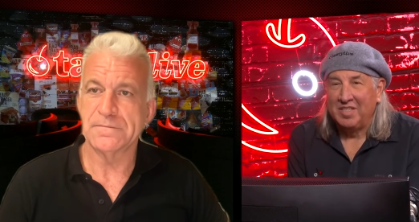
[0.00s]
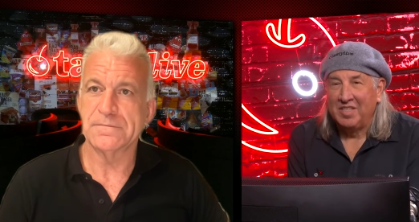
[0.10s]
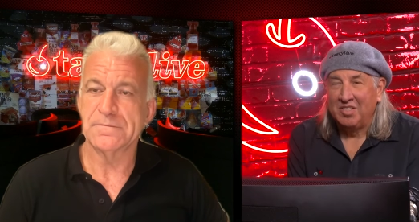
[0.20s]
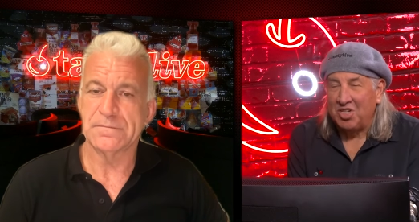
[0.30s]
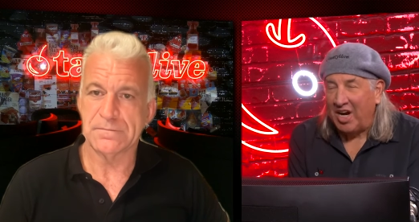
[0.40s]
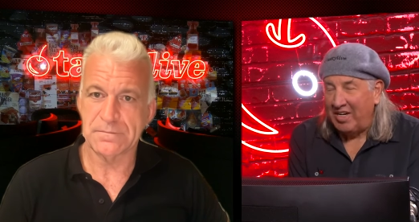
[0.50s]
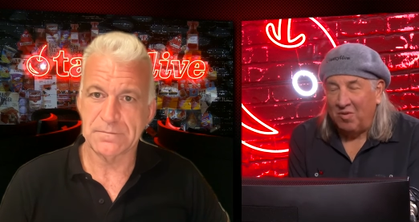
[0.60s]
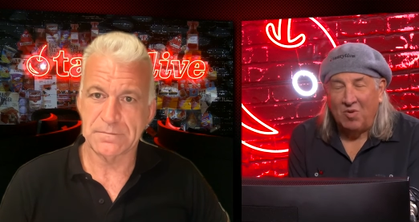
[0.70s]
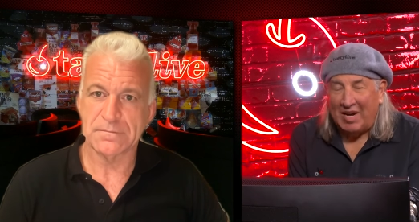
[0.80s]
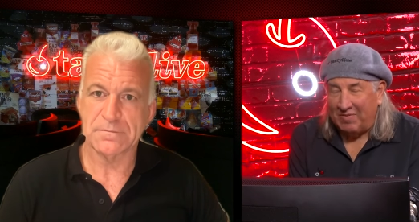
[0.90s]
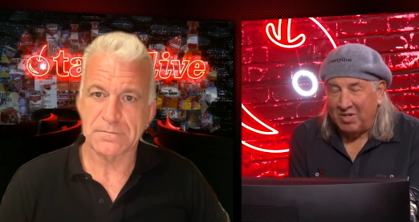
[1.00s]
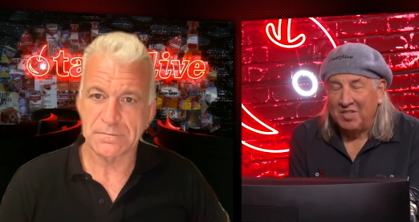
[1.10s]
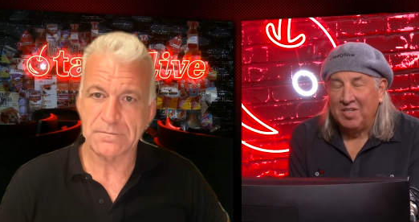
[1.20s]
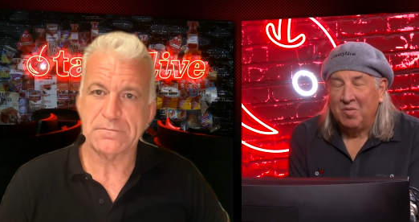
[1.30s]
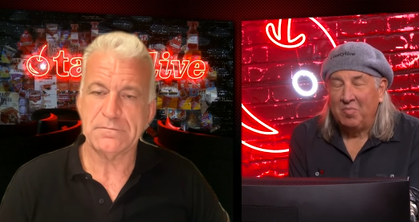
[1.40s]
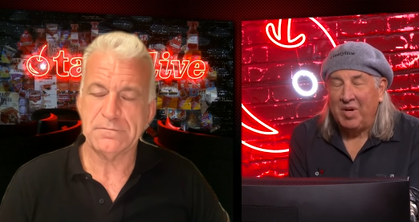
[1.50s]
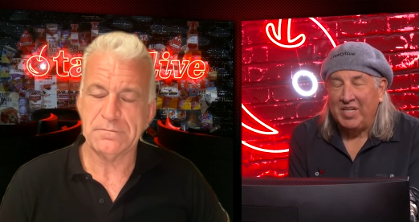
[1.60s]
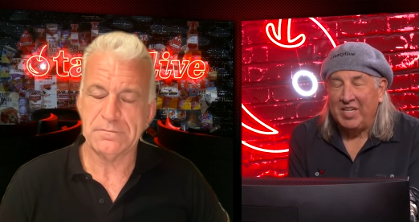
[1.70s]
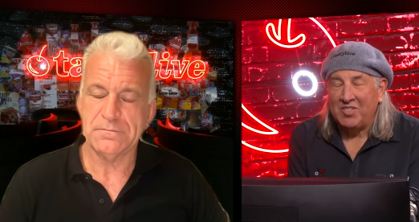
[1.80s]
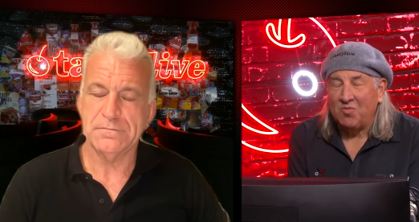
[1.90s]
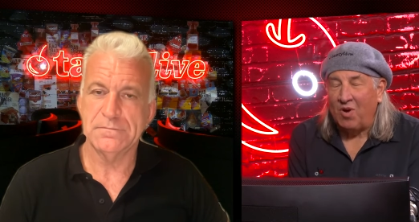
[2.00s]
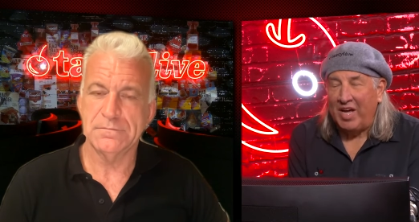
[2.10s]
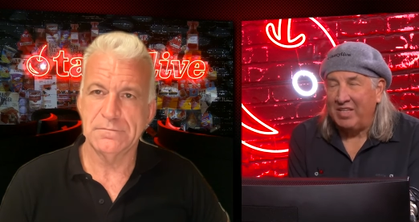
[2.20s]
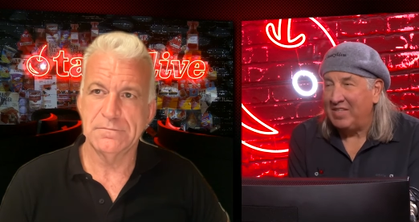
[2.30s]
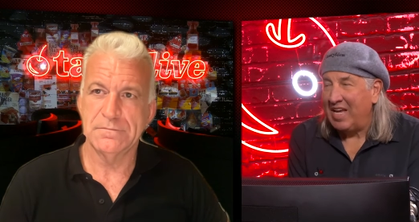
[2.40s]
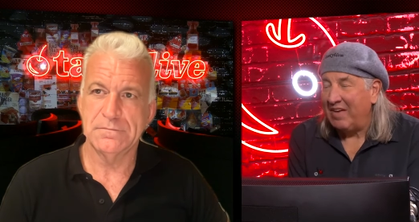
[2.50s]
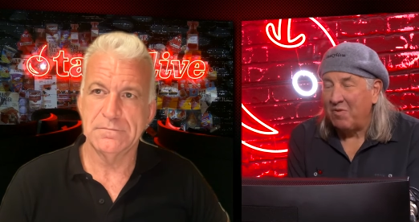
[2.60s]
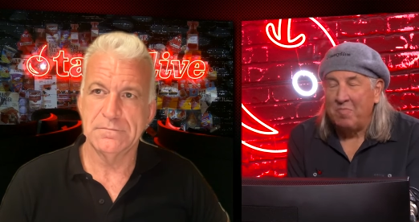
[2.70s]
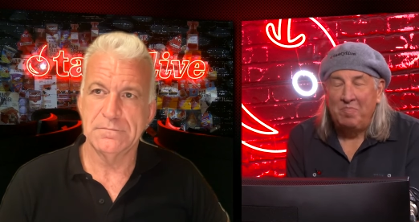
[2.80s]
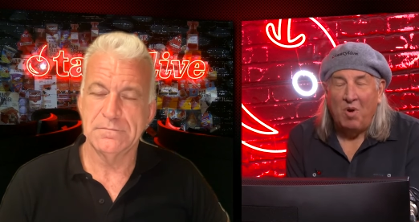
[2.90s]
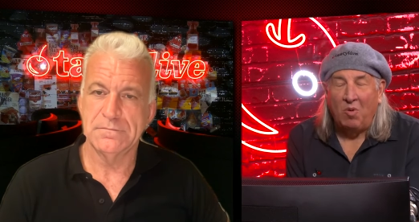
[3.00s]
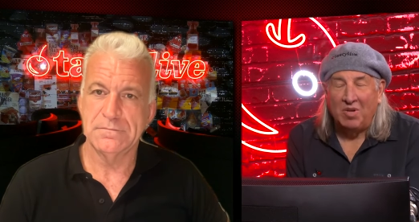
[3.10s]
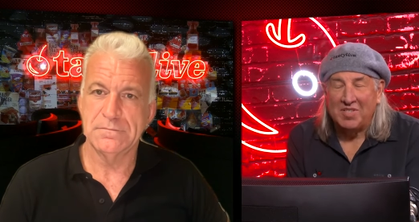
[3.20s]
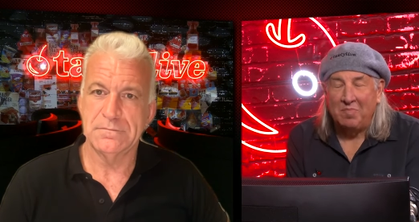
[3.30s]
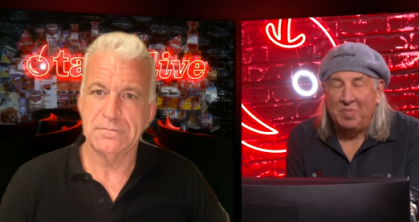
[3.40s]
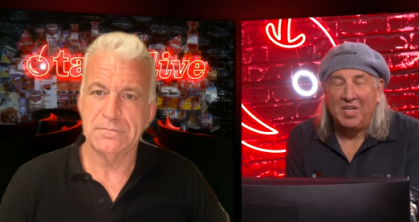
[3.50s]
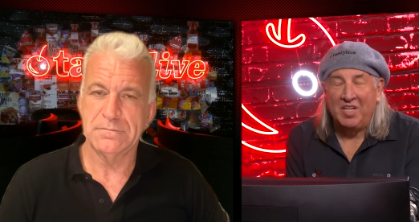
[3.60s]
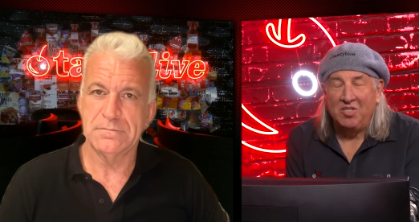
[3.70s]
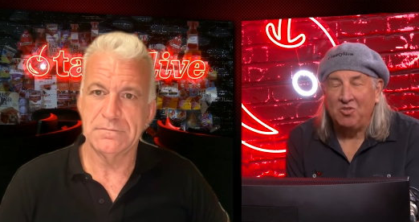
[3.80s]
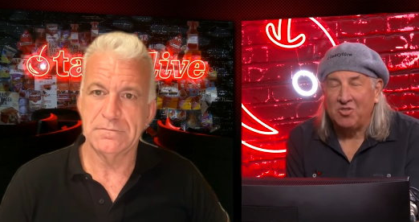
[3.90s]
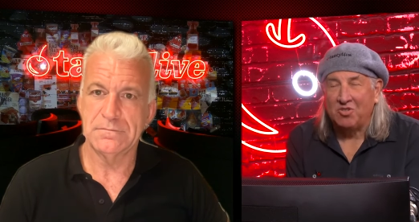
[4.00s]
Speaker 1: China, whatever. But it's why they have a, almost a billion users